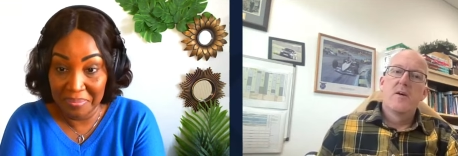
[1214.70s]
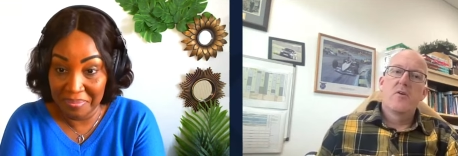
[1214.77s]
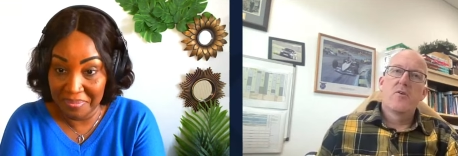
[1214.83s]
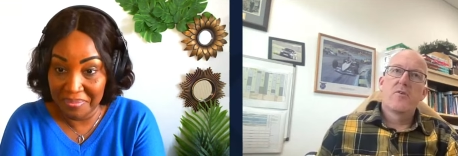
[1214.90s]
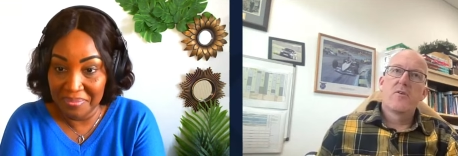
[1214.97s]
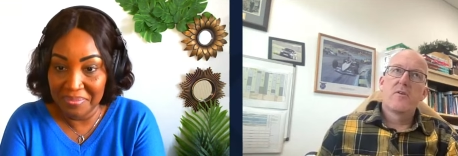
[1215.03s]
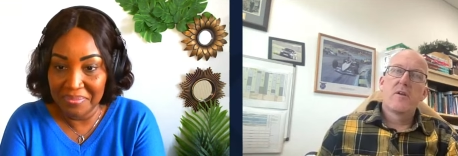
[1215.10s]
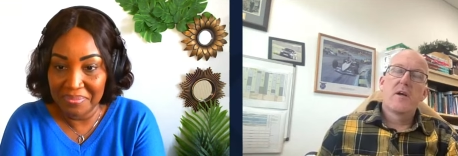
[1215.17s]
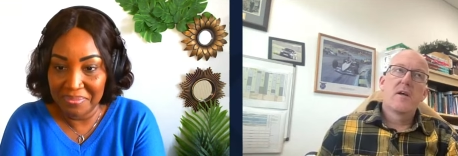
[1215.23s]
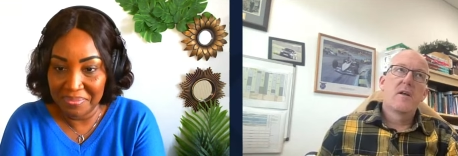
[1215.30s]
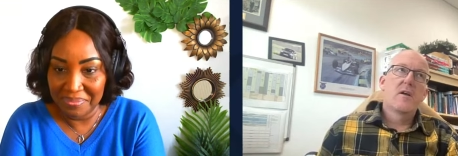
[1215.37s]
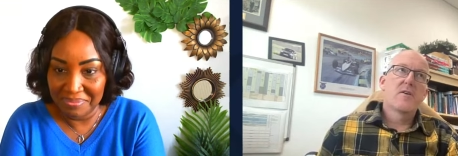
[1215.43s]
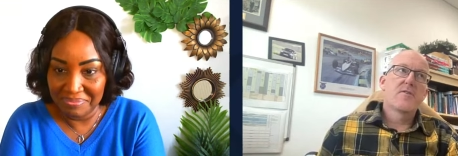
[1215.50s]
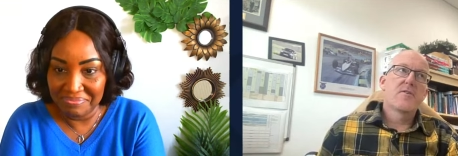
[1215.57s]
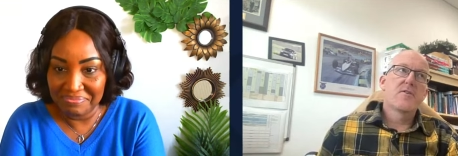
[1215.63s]
Speaker 1: on uh,
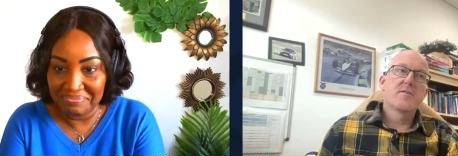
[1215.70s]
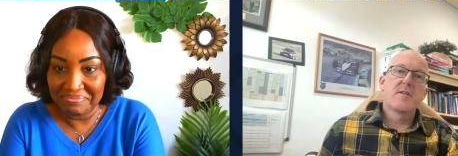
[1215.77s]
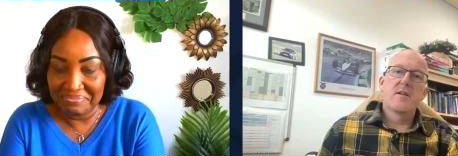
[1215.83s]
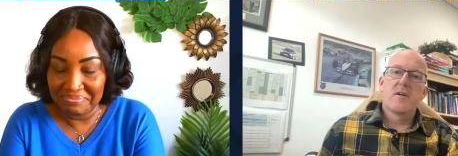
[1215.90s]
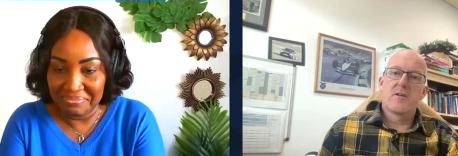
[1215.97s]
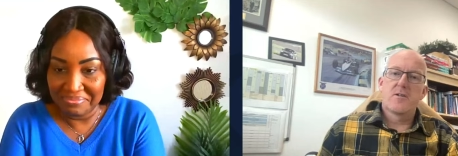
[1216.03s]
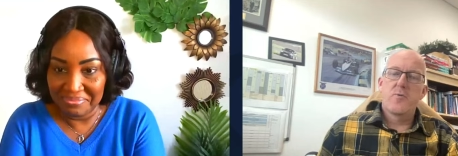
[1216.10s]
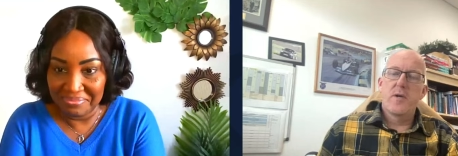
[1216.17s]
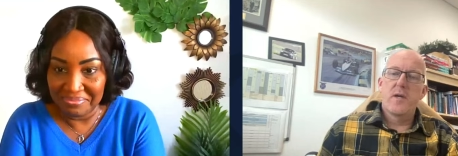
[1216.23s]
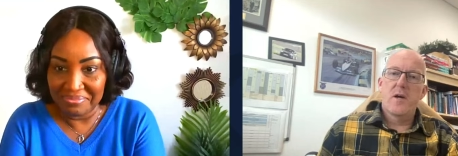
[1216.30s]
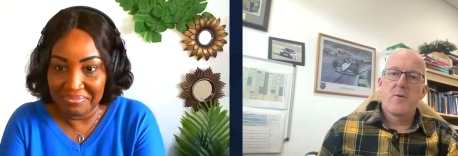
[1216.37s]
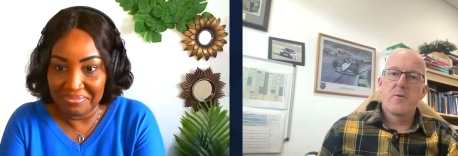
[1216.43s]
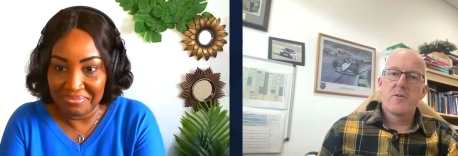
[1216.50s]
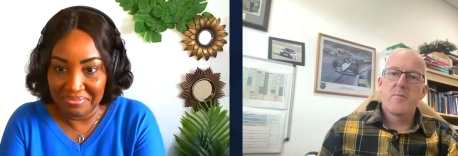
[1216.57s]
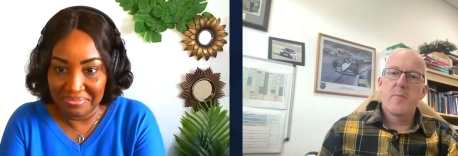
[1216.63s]
last Thursday last week,
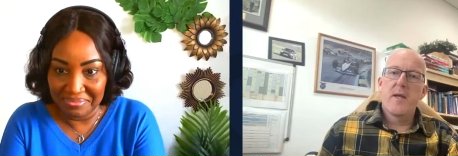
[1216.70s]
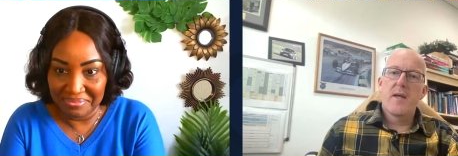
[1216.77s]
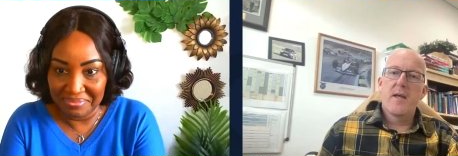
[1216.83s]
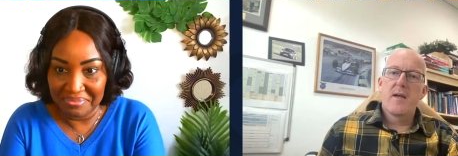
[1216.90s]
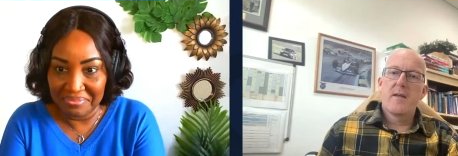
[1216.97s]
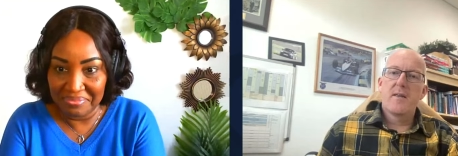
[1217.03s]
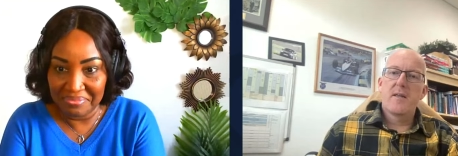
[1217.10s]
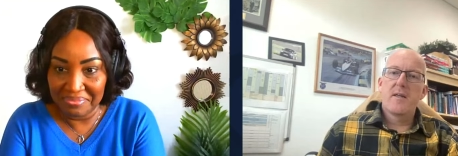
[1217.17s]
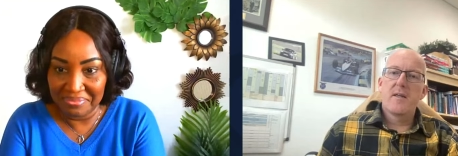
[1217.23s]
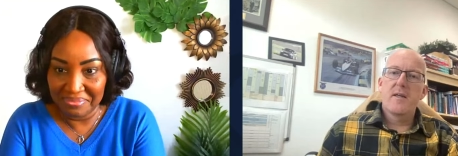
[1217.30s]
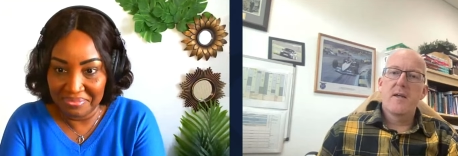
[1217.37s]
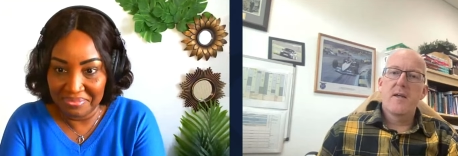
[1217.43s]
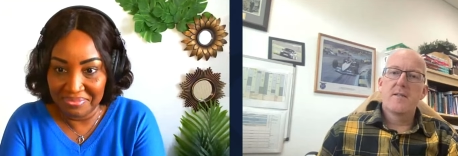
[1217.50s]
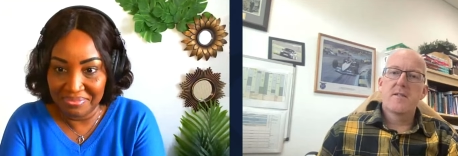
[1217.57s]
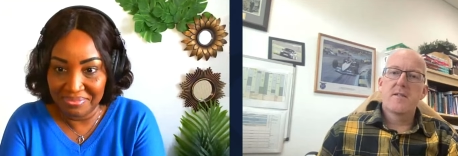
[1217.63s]
I was speaking at
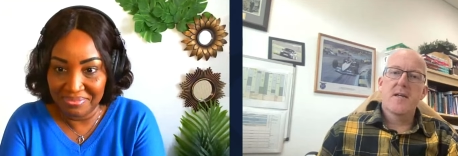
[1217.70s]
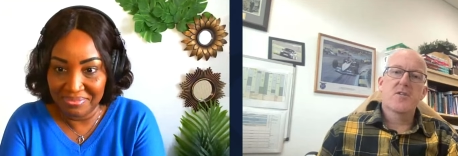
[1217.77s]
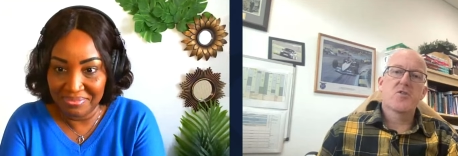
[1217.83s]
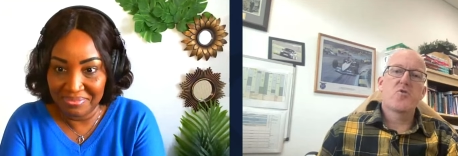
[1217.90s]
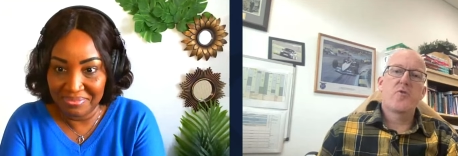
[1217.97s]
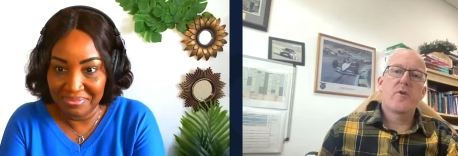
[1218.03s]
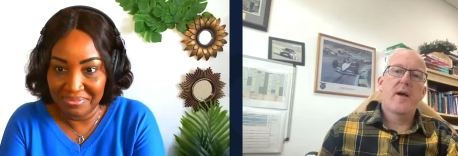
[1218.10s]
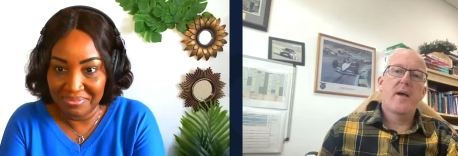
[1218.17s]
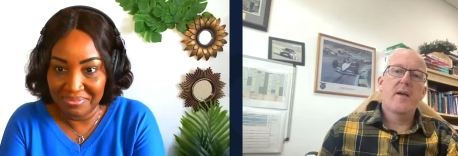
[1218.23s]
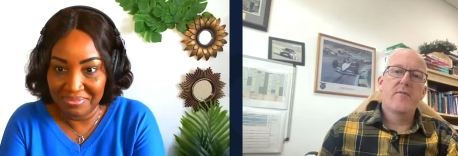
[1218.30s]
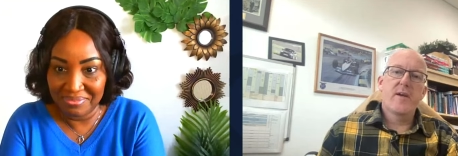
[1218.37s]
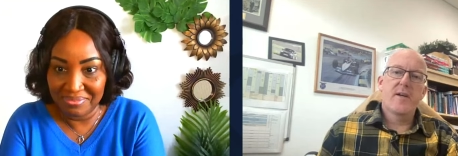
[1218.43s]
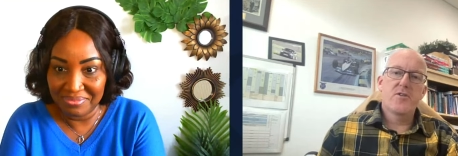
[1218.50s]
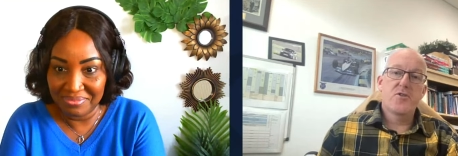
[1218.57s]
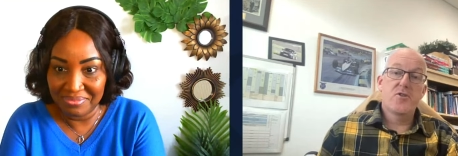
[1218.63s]
the International
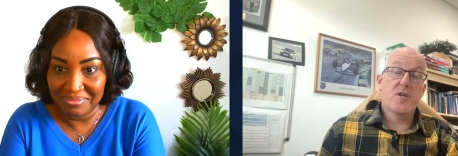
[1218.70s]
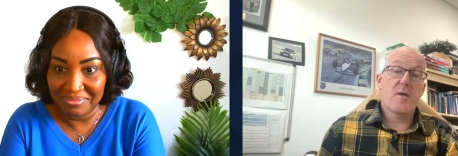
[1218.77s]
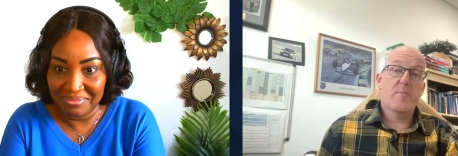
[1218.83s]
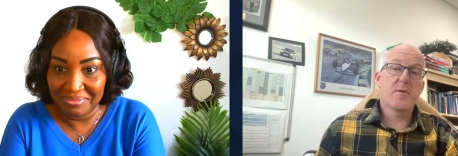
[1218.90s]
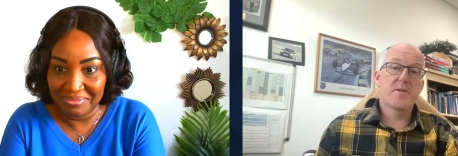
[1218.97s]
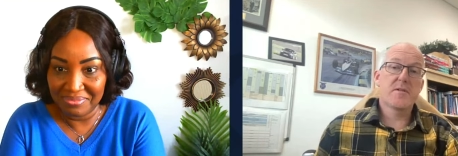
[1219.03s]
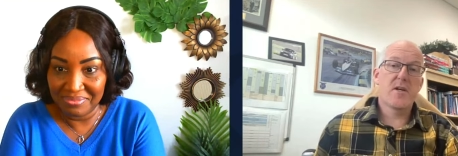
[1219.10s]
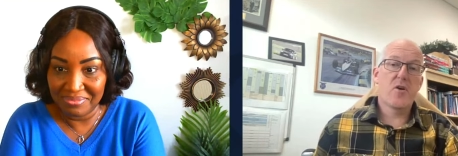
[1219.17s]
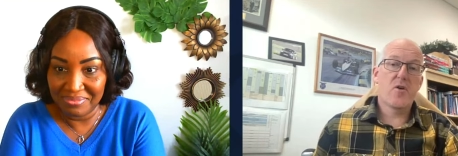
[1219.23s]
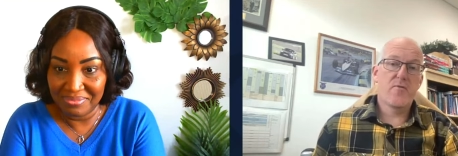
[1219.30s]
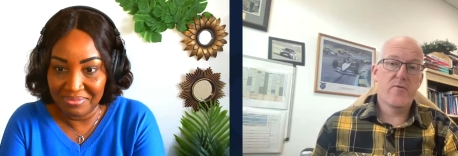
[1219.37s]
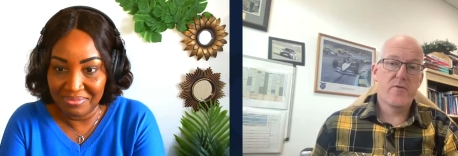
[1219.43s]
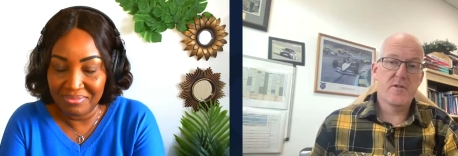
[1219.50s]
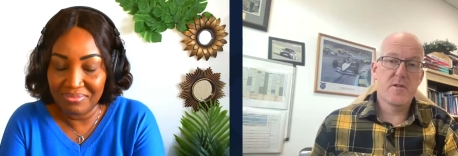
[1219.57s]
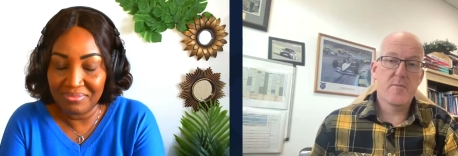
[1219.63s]
Aviation Chaplaincy
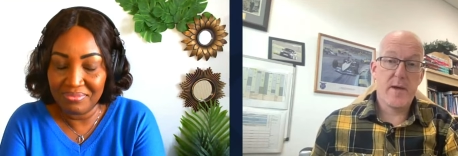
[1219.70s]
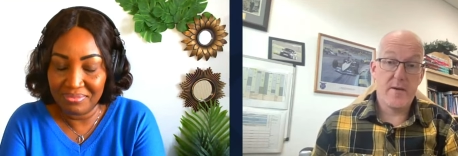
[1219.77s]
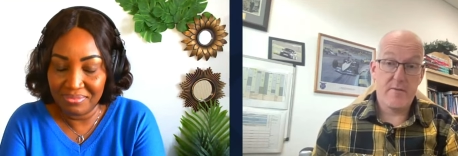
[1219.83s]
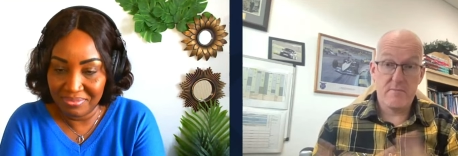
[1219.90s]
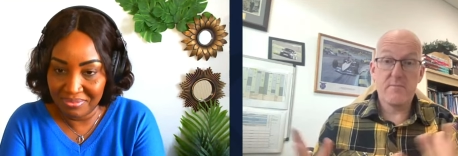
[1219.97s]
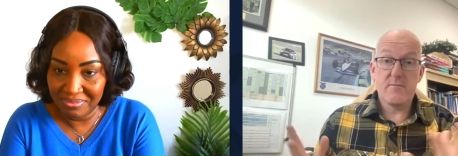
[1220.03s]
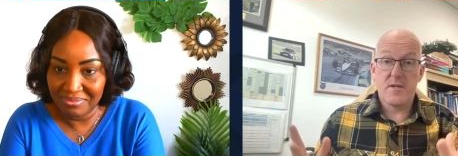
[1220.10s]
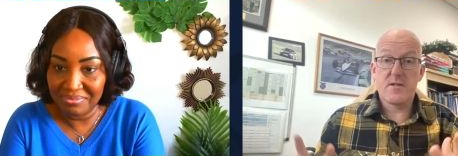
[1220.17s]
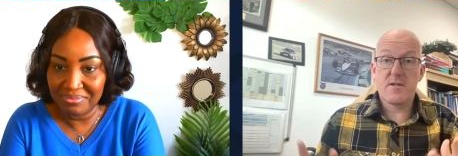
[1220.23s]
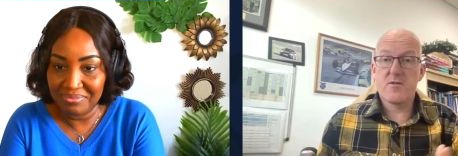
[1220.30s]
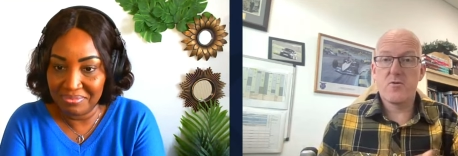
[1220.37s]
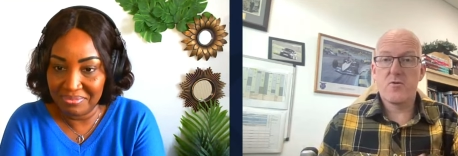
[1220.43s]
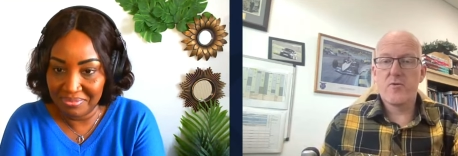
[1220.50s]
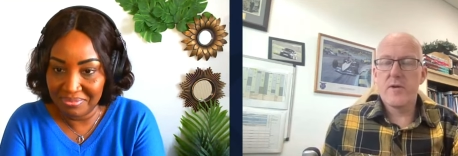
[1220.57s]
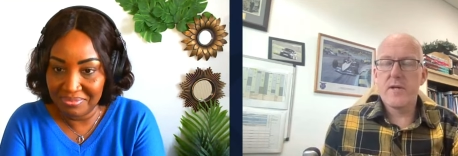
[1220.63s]
Conference about this
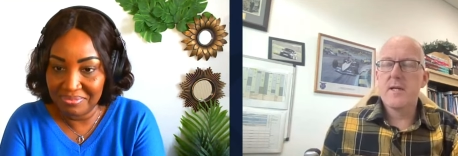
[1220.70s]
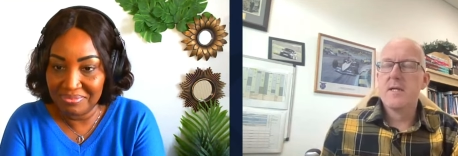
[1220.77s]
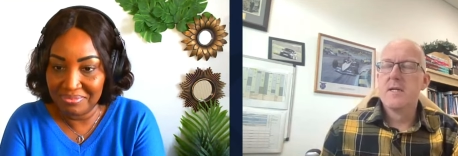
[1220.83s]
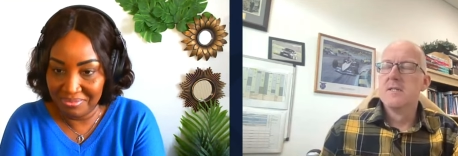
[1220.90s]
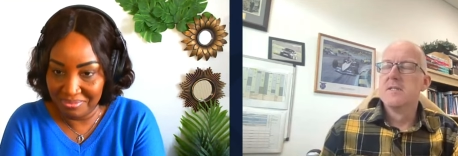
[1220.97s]
story.